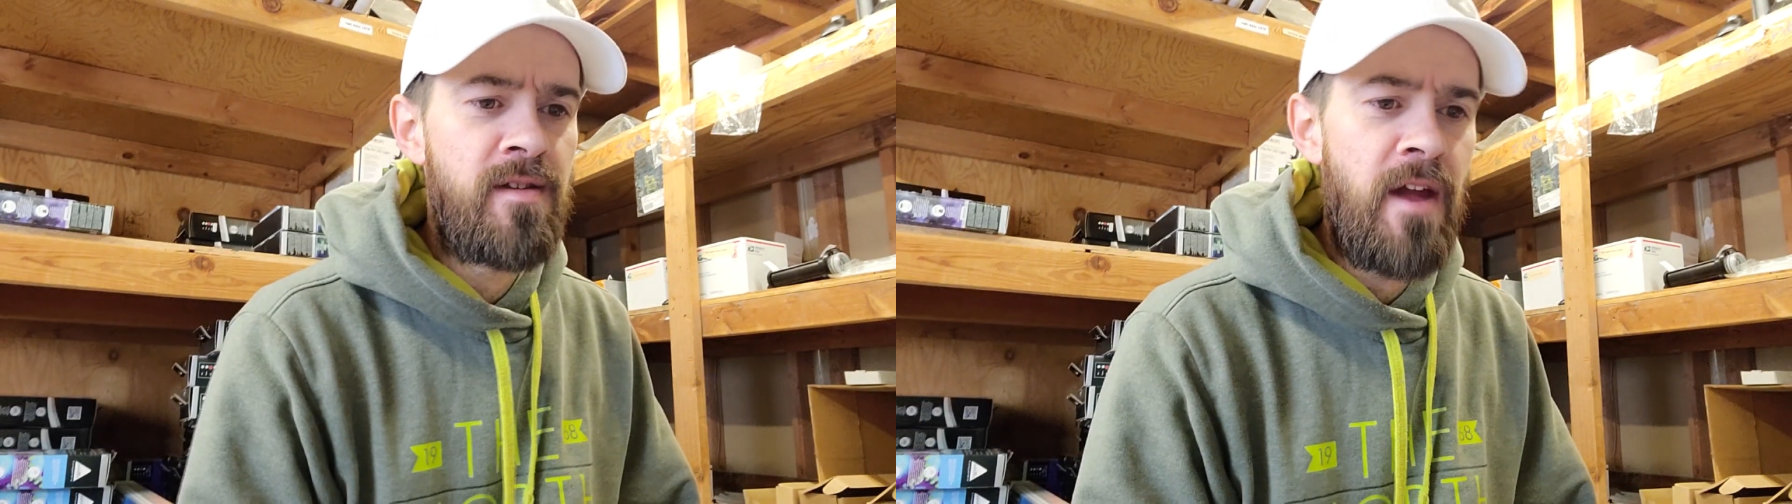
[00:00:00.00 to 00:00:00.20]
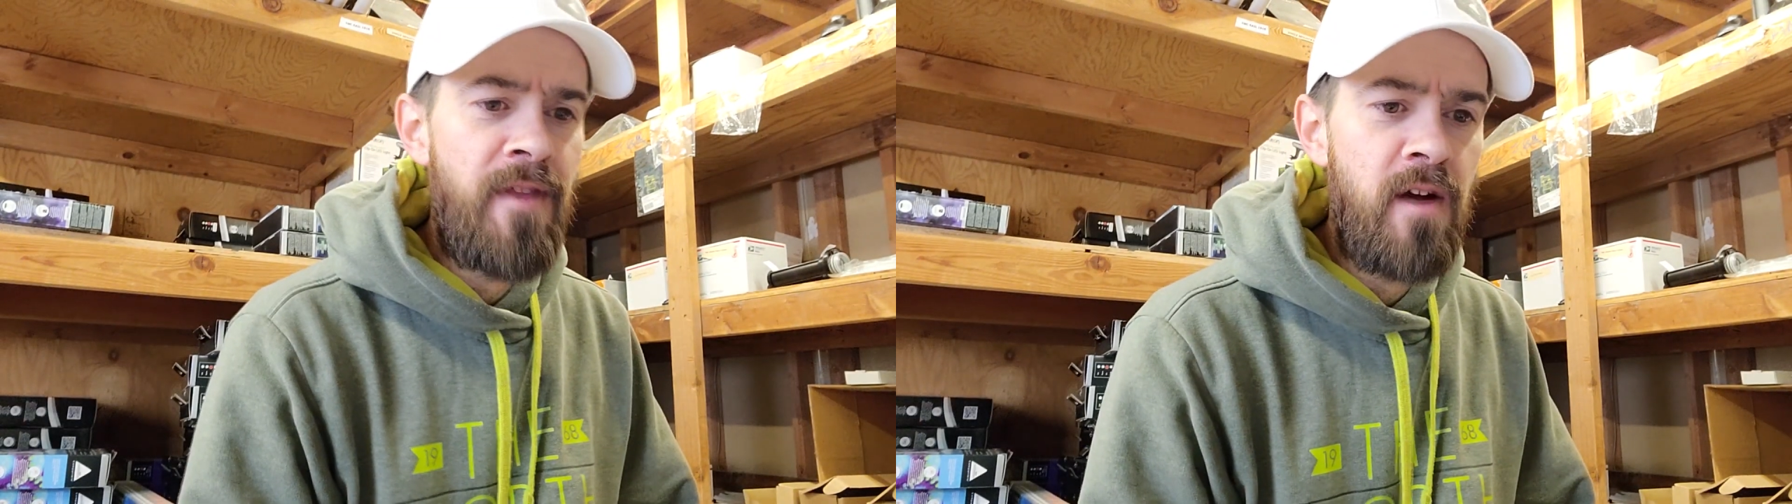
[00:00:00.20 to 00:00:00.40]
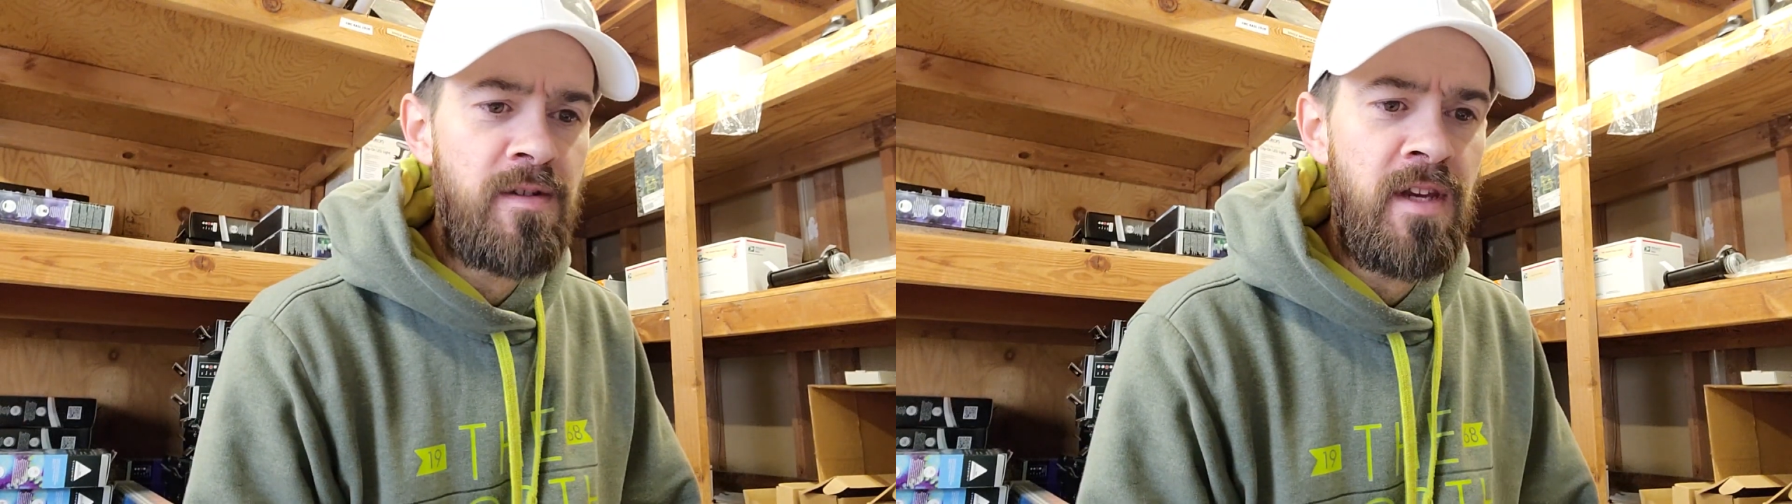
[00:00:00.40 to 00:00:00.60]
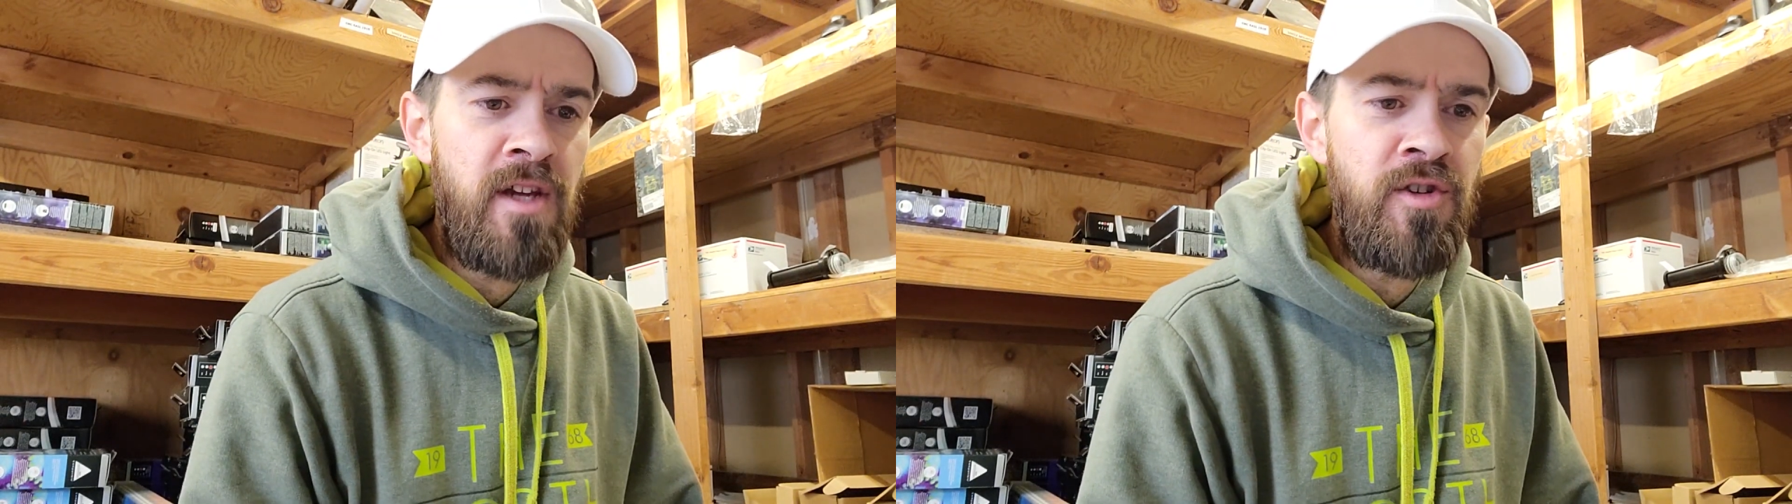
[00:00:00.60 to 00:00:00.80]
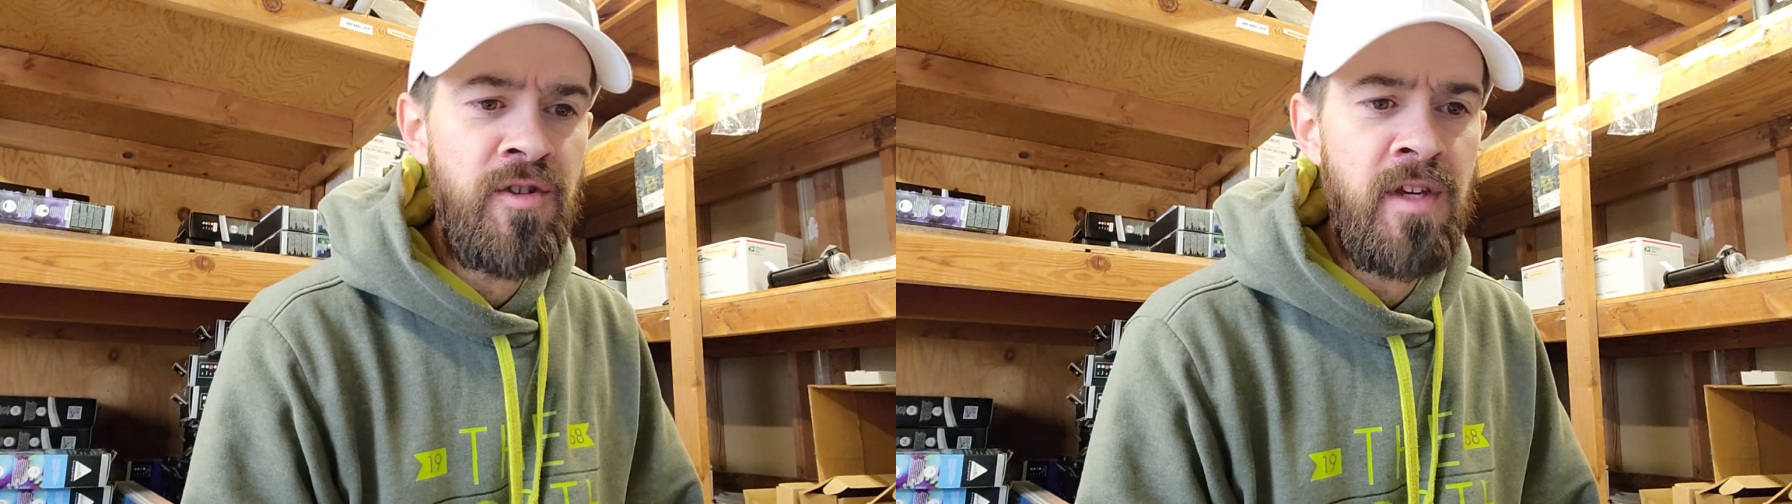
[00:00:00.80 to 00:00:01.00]
I thought was an
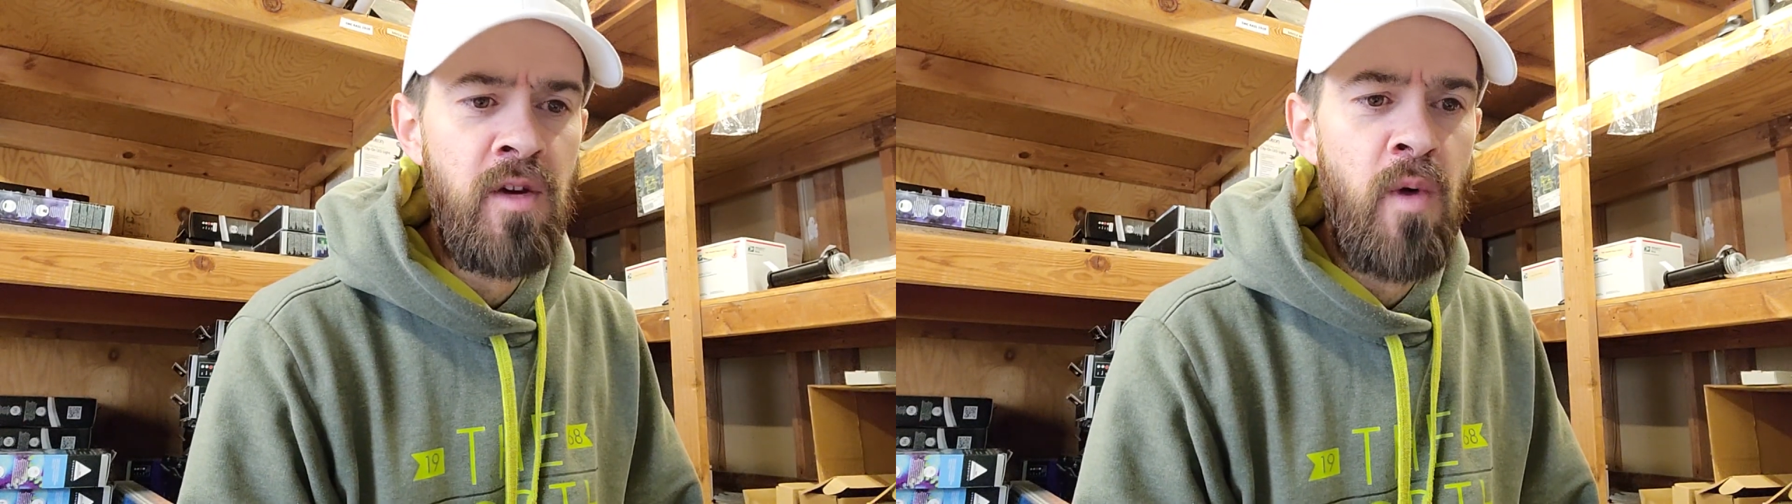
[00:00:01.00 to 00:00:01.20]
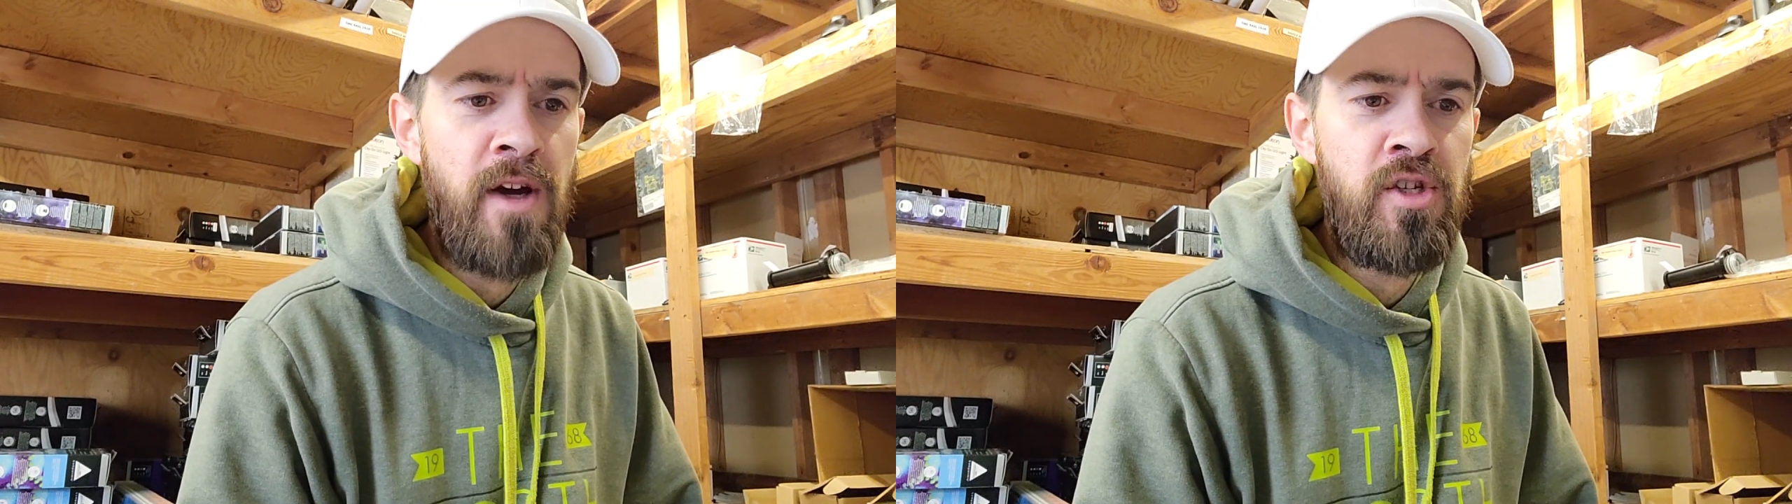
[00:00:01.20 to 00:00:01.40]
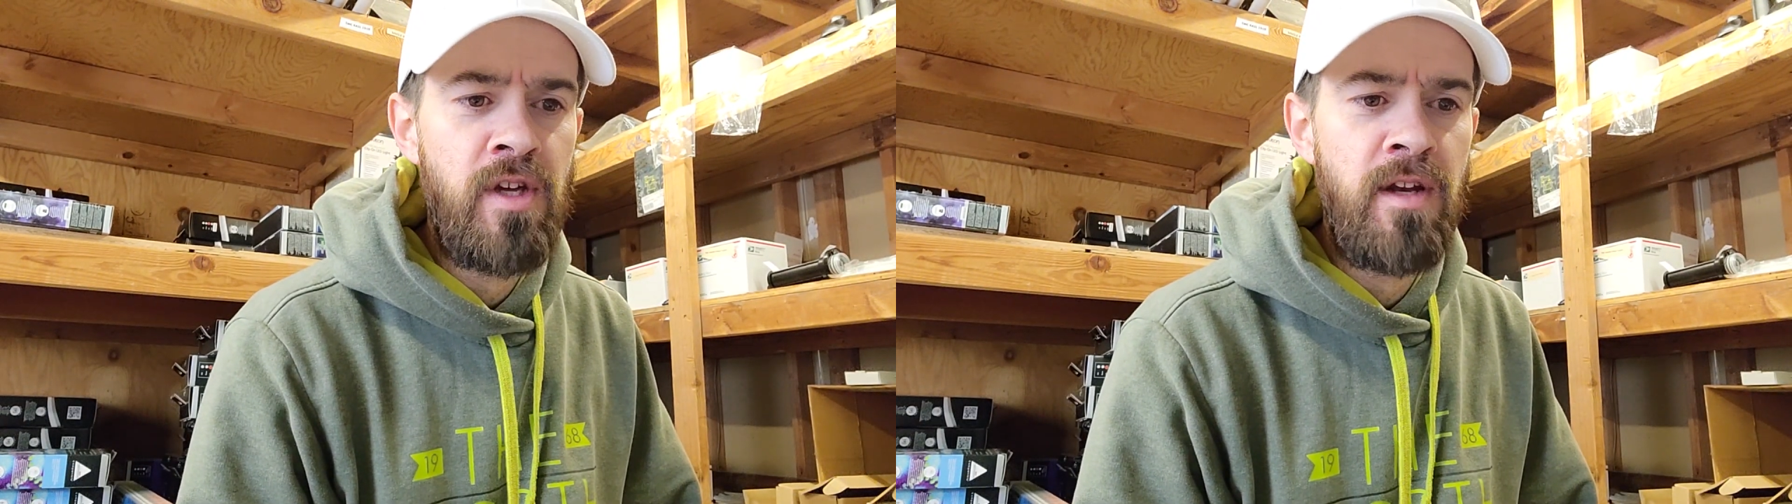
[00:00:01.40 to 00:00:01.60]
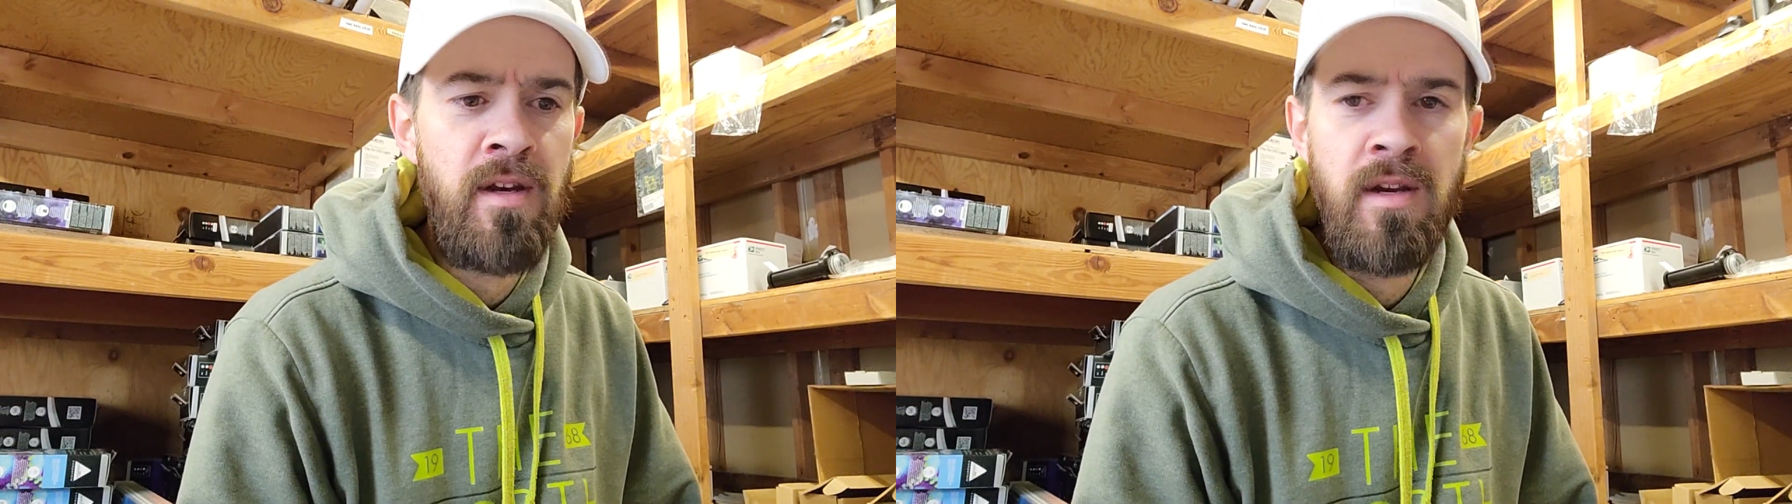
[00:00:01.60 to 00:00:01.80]
interesting question.